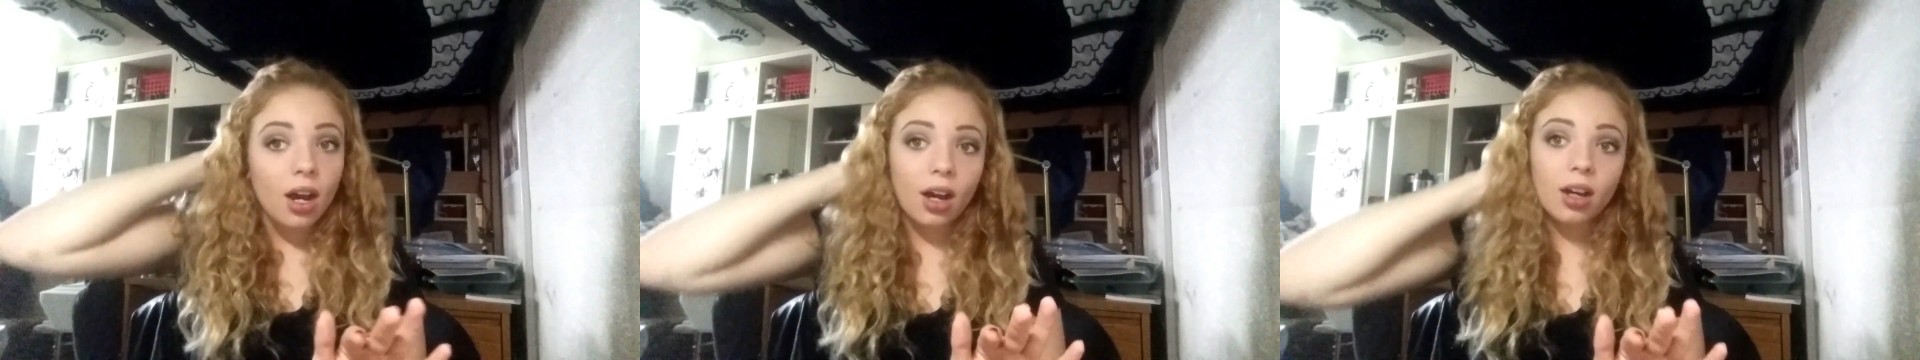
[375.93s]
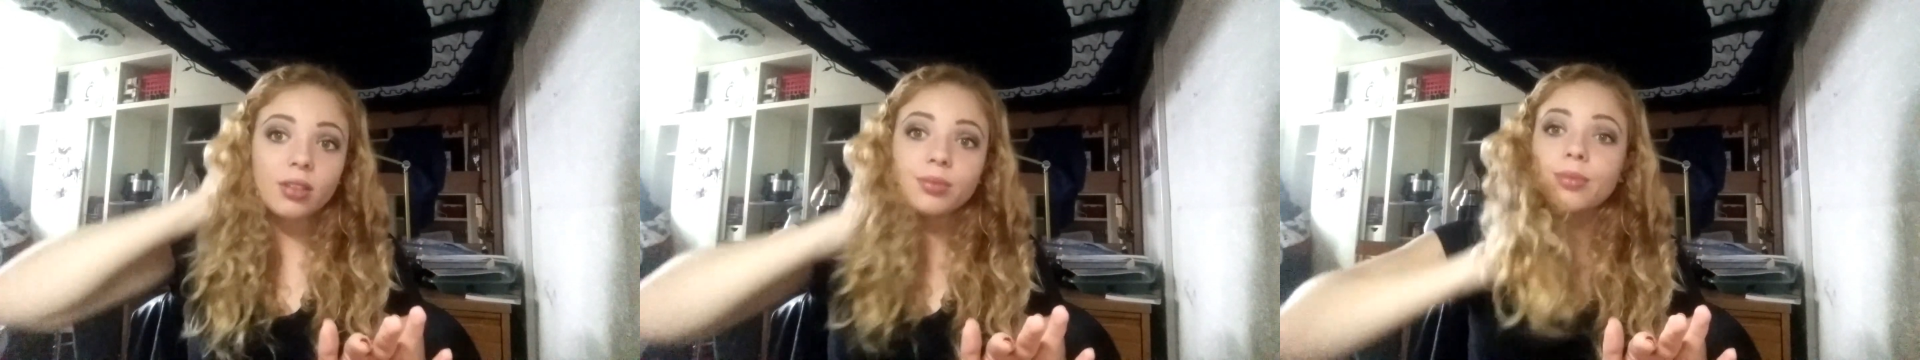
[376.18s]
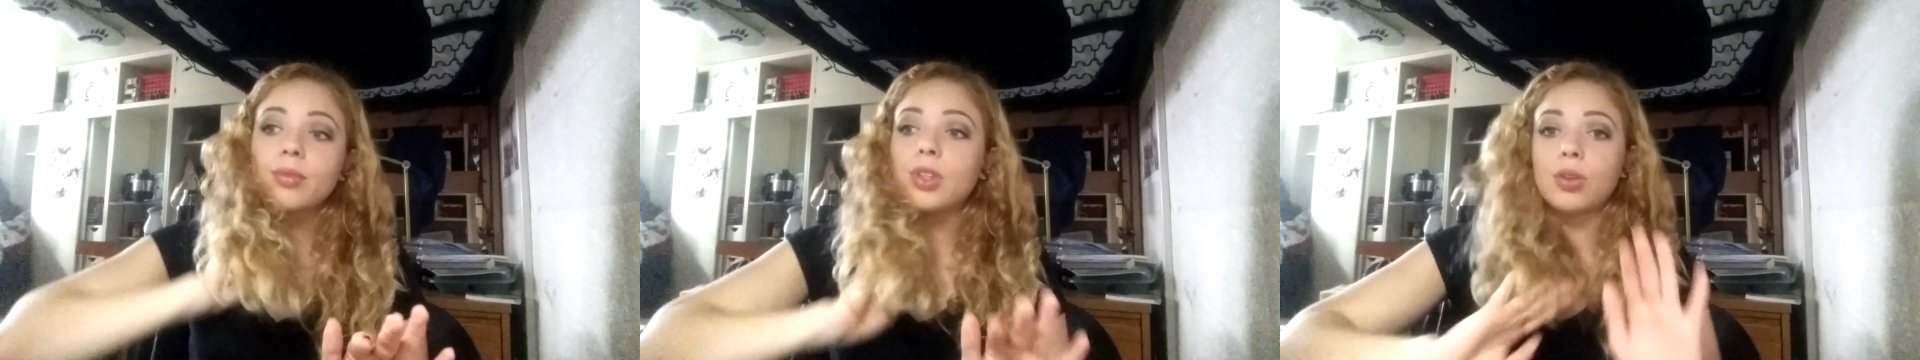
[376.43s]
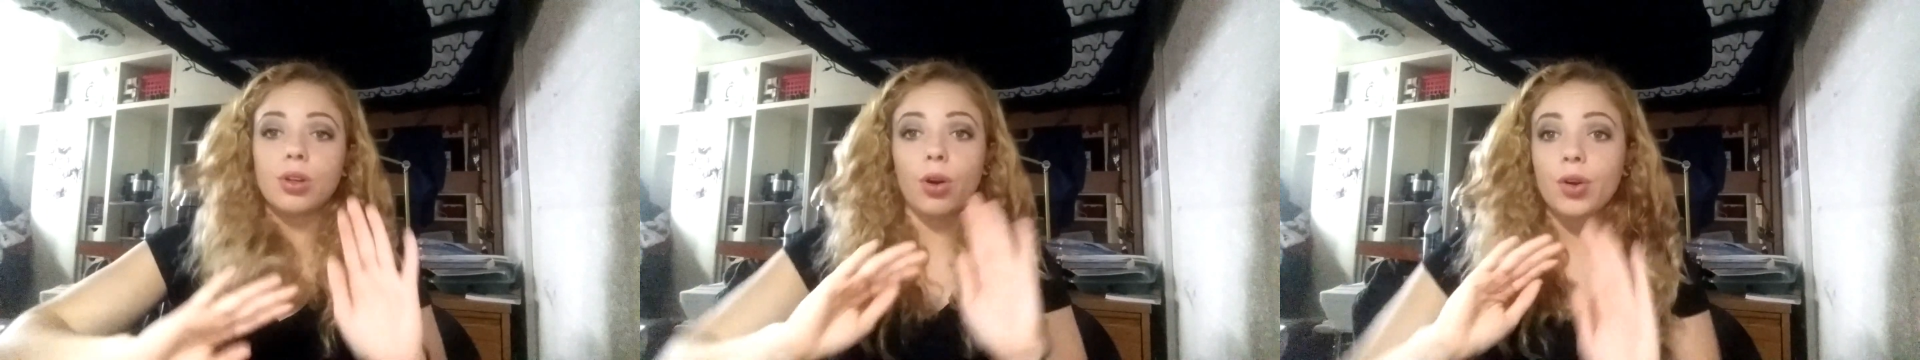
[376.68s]

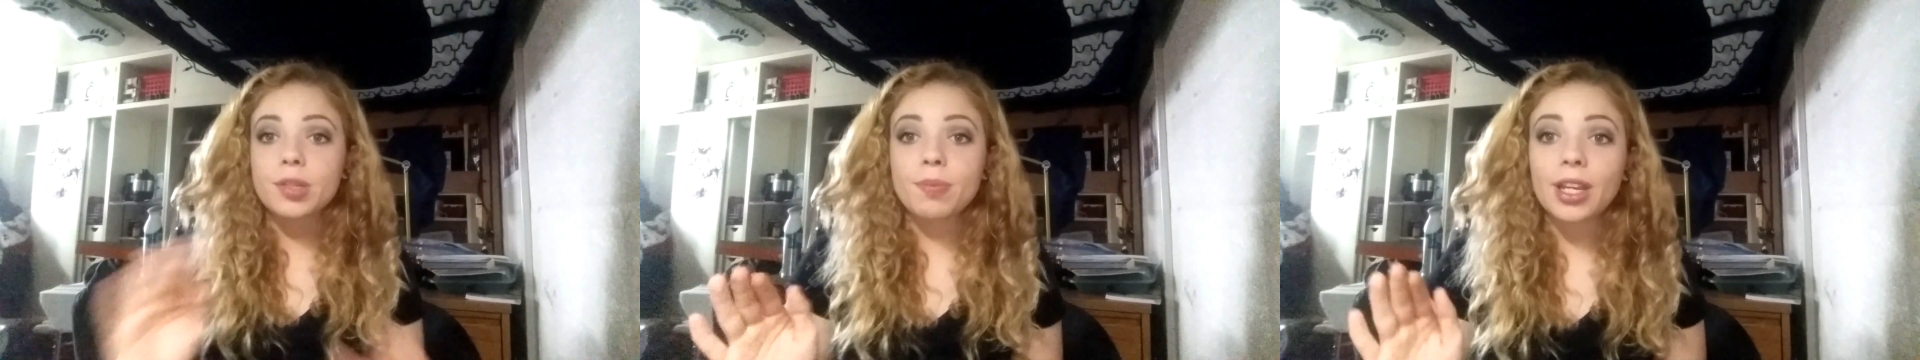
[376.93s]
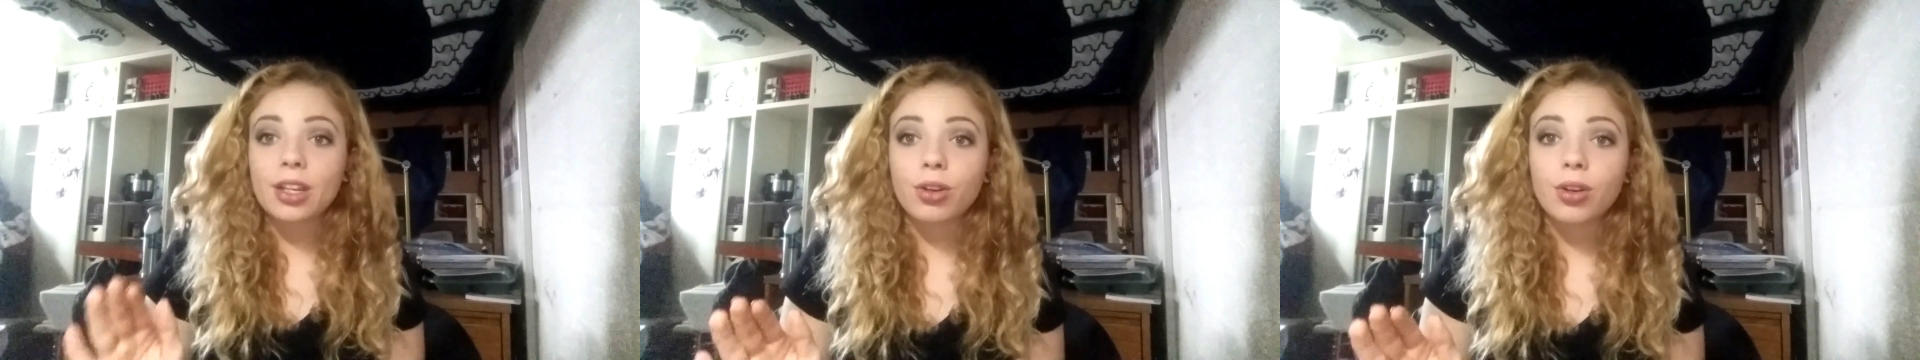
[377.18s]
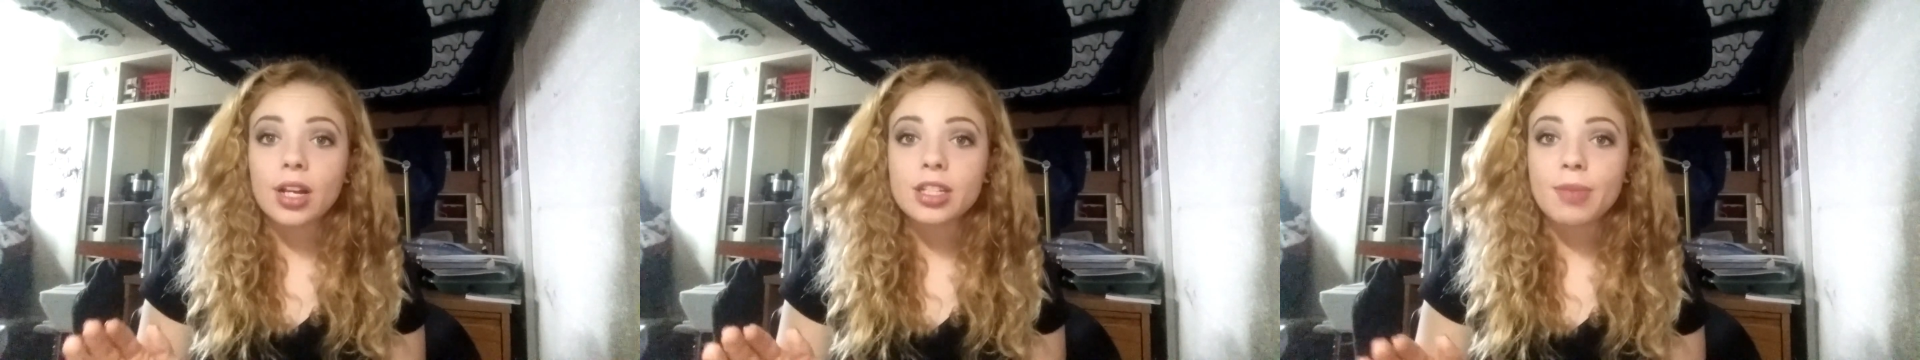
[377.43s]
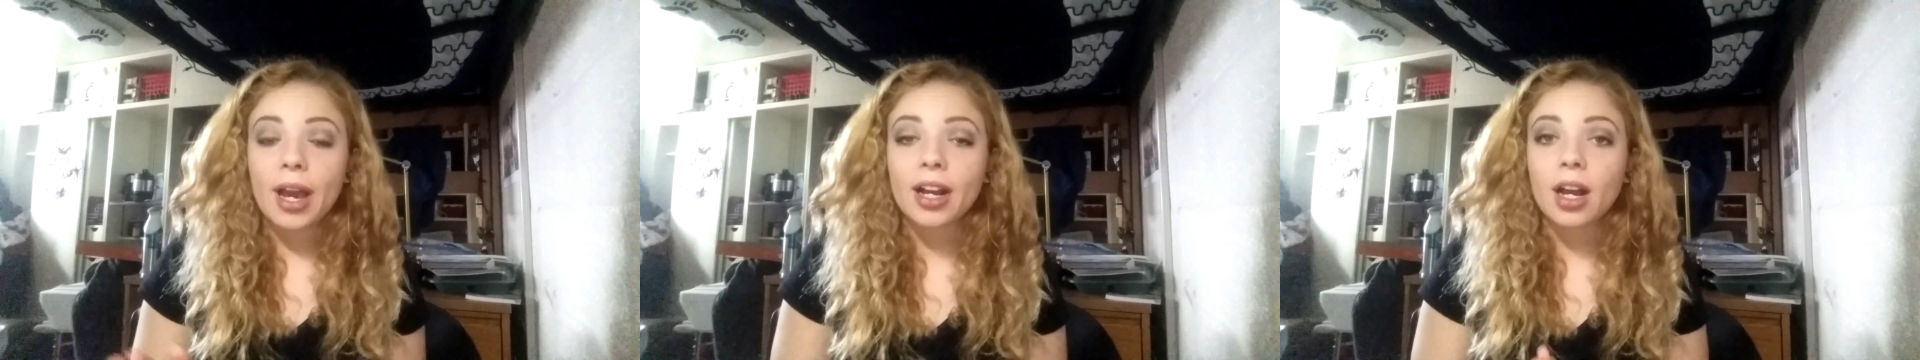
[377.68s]
You can always pick your
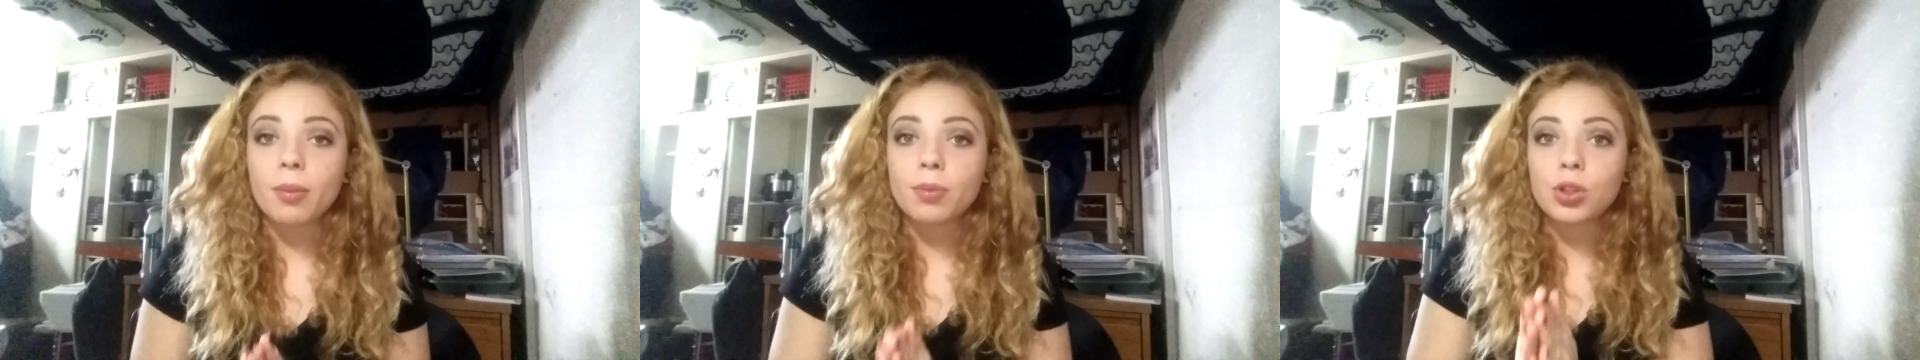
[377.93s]
grades back up.